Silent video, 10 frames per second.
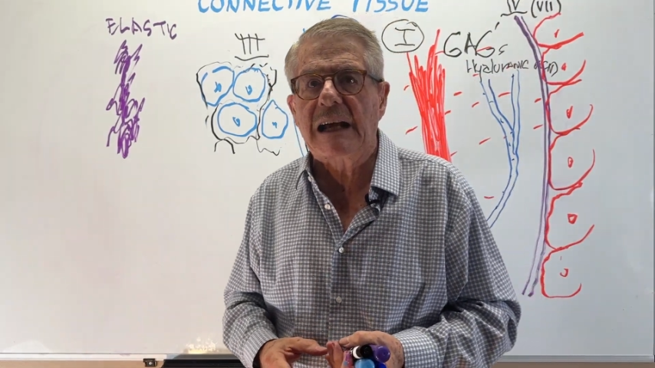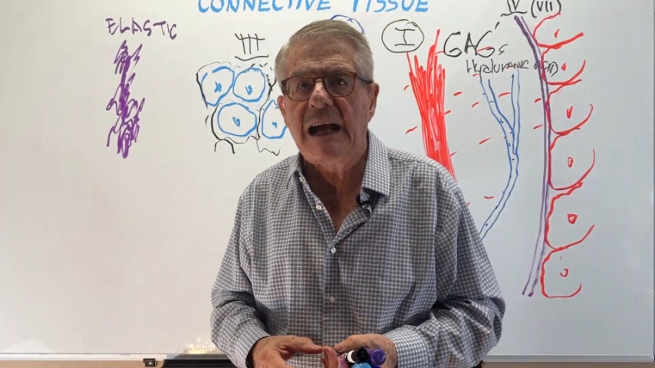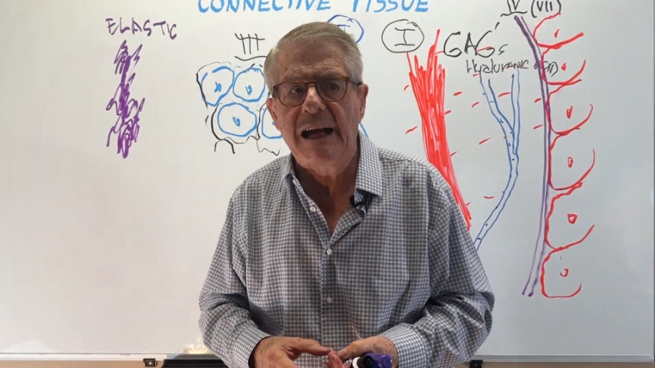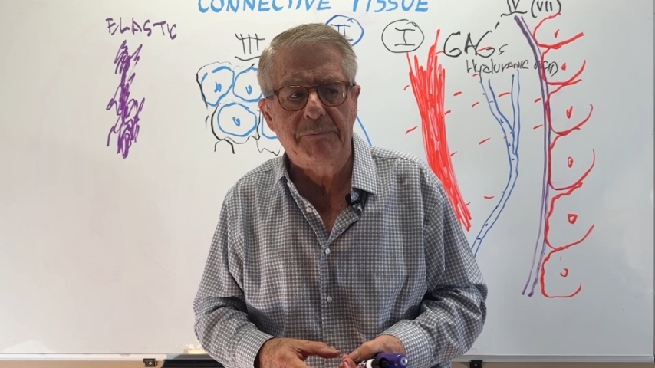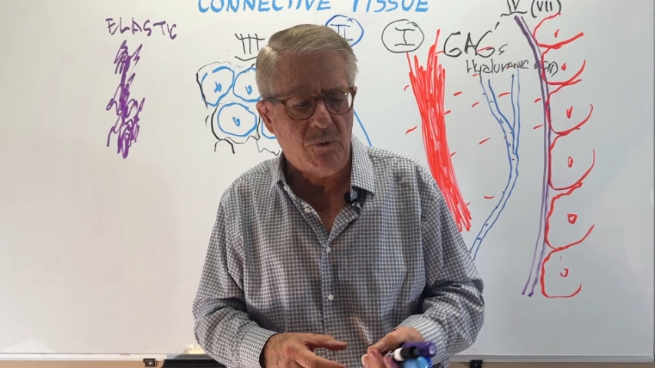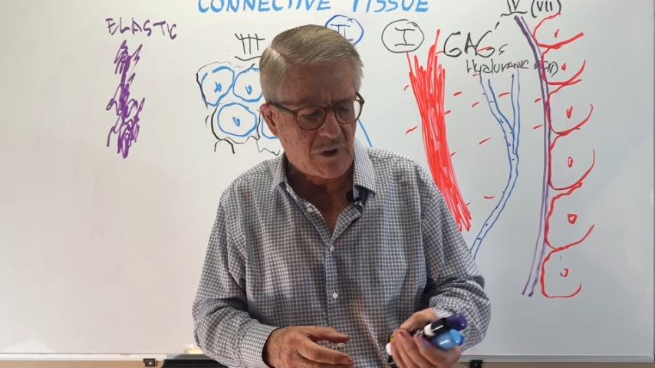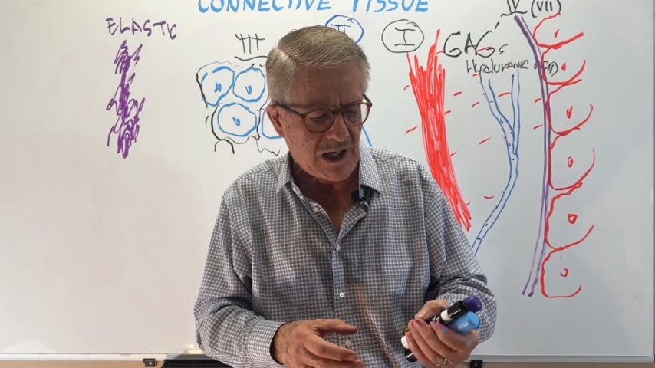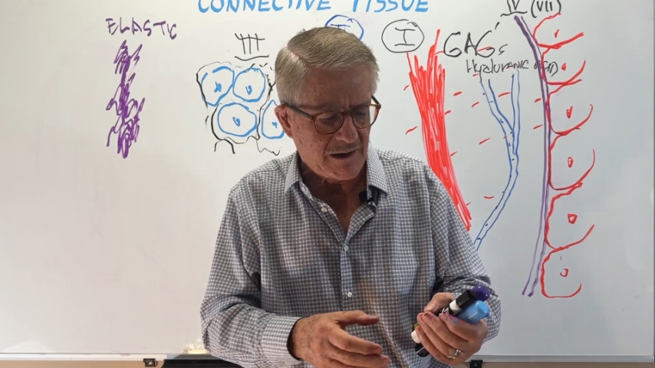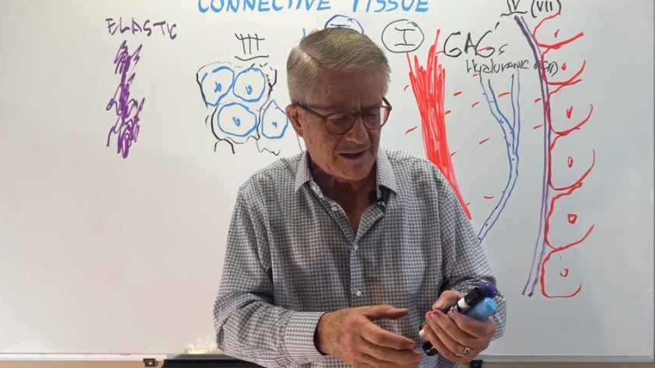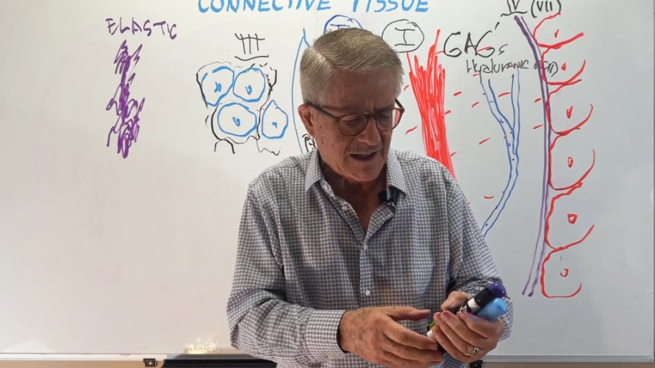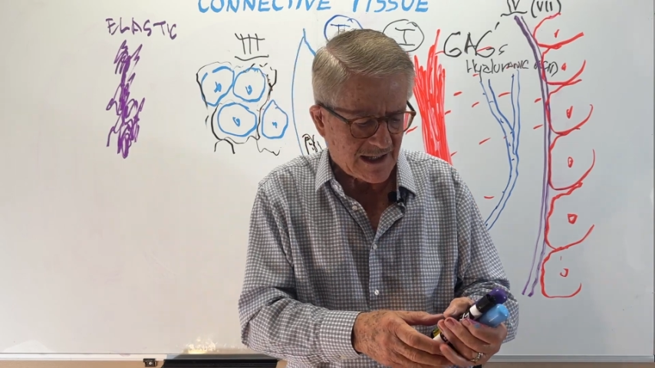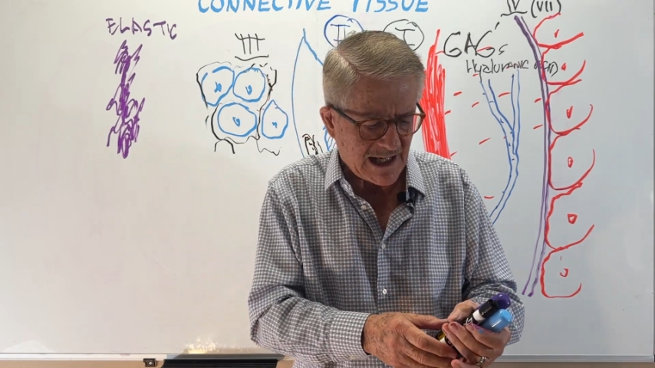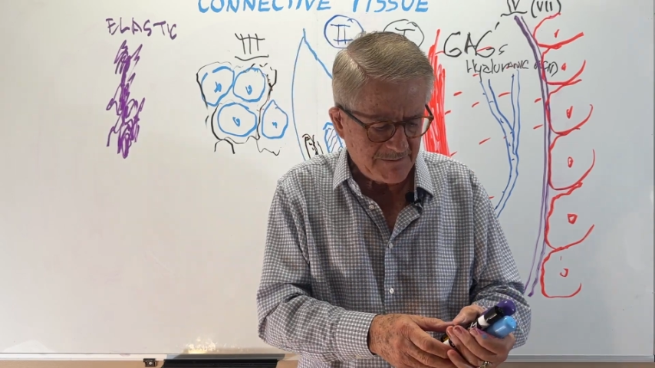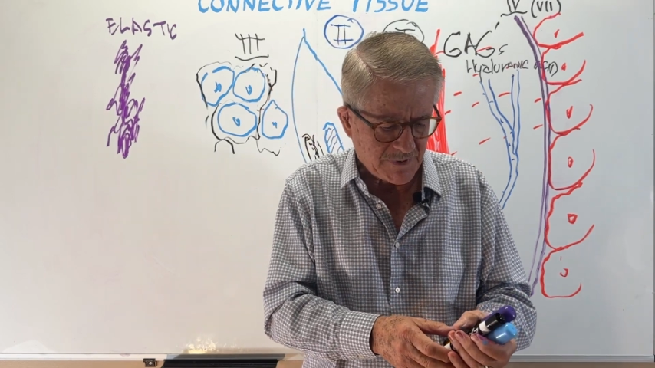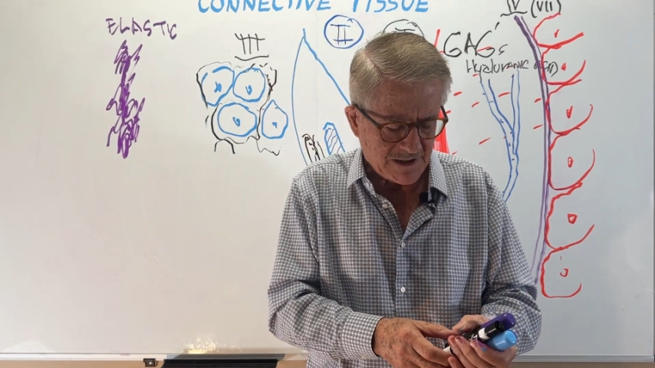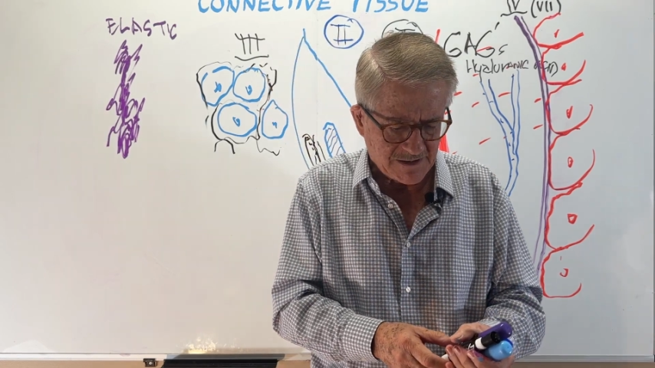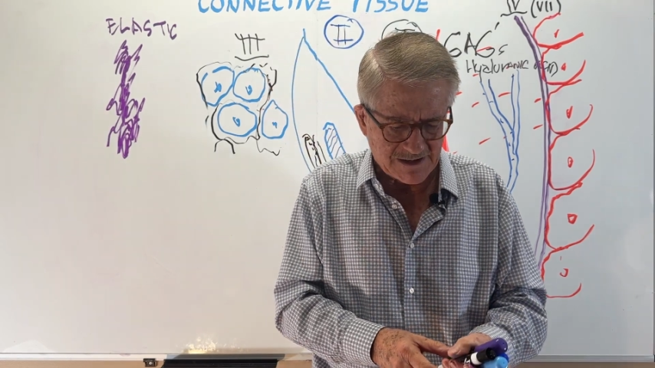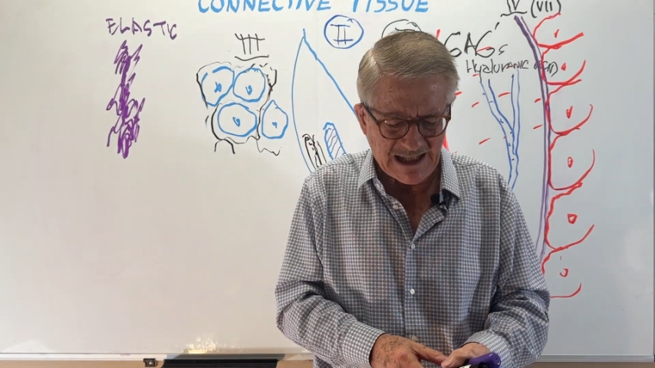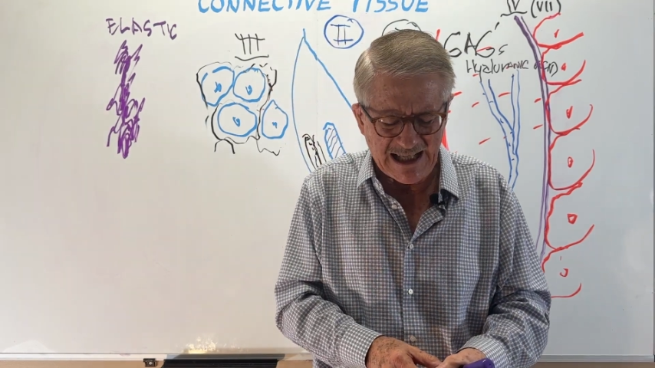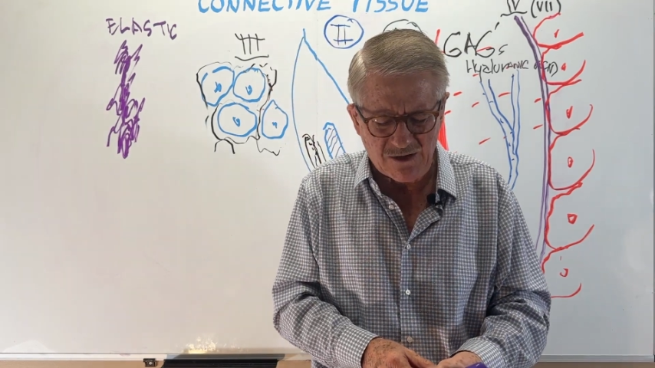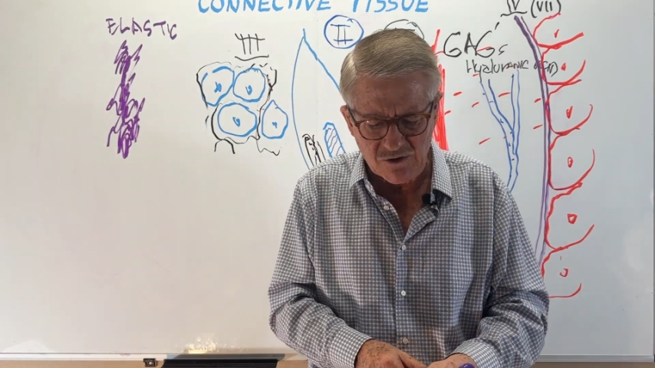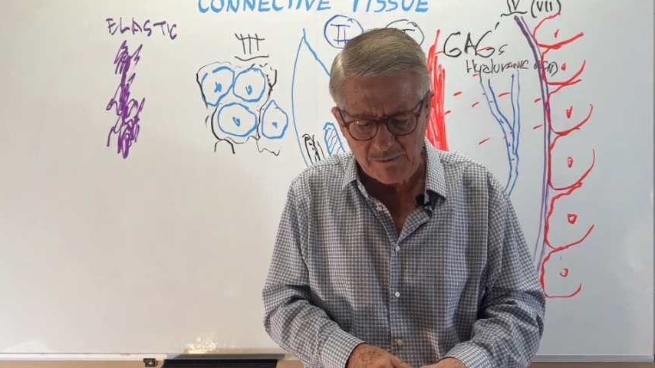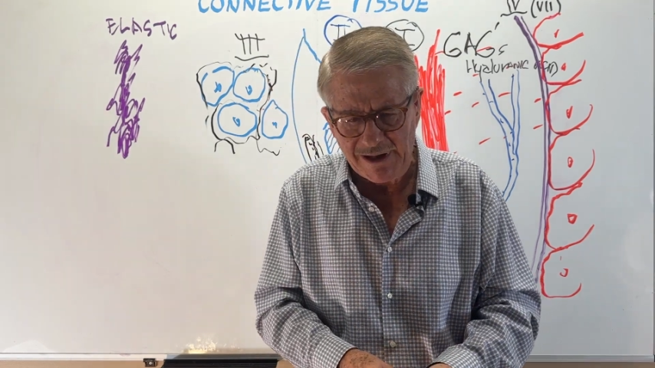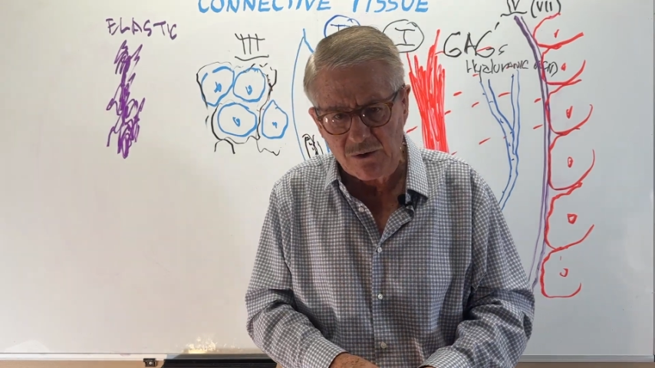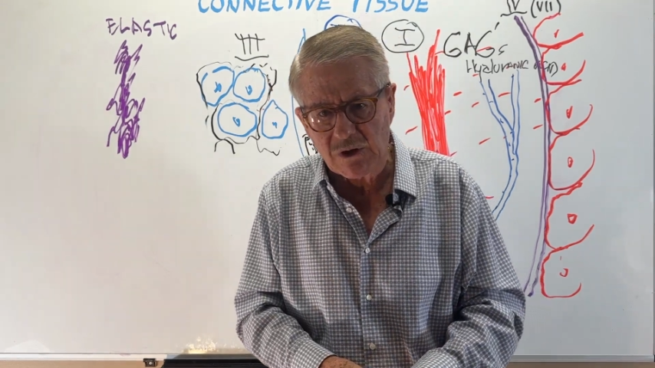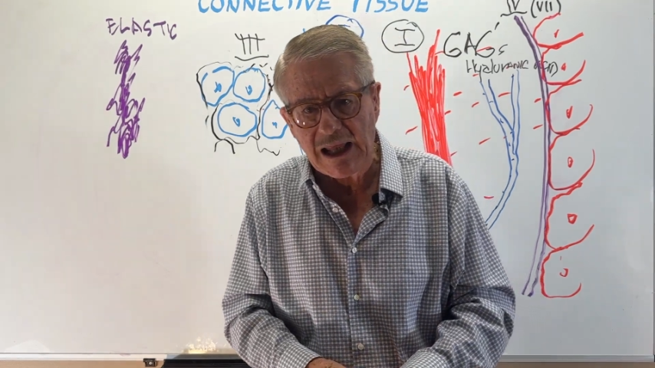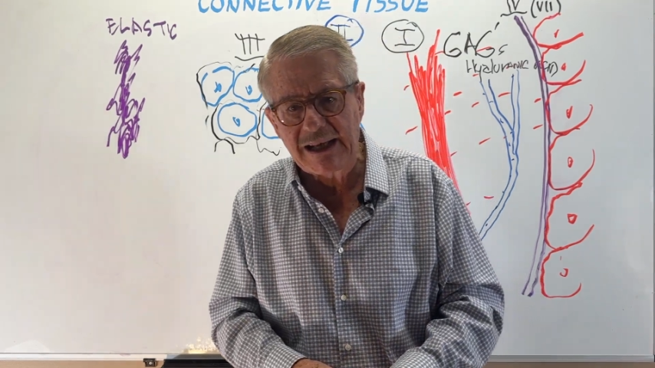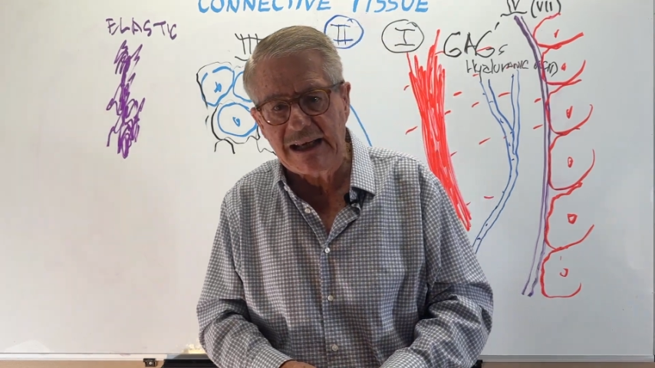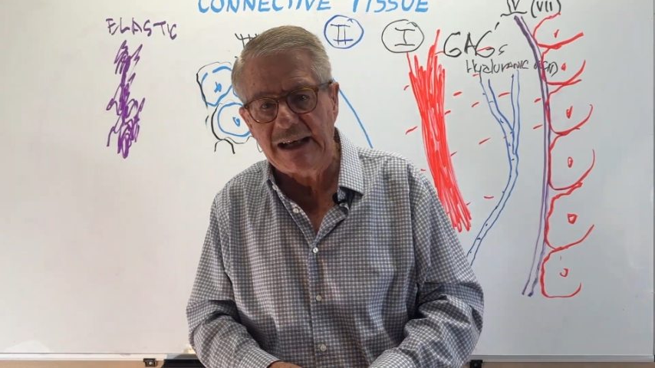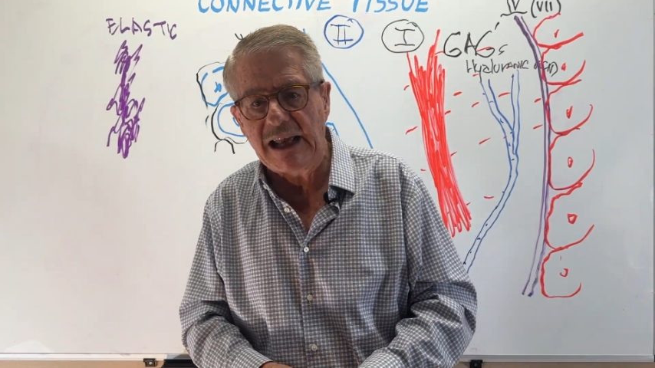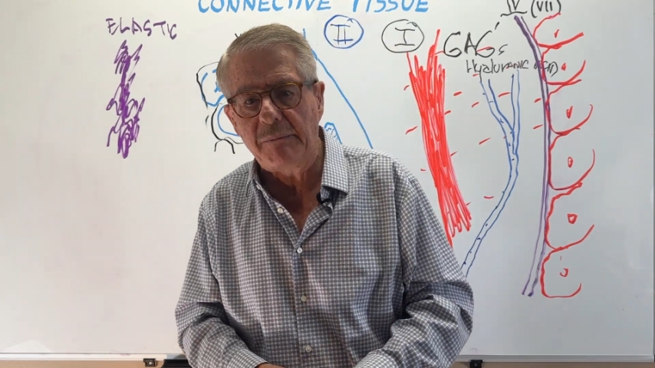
hypoglycosaminoglycan,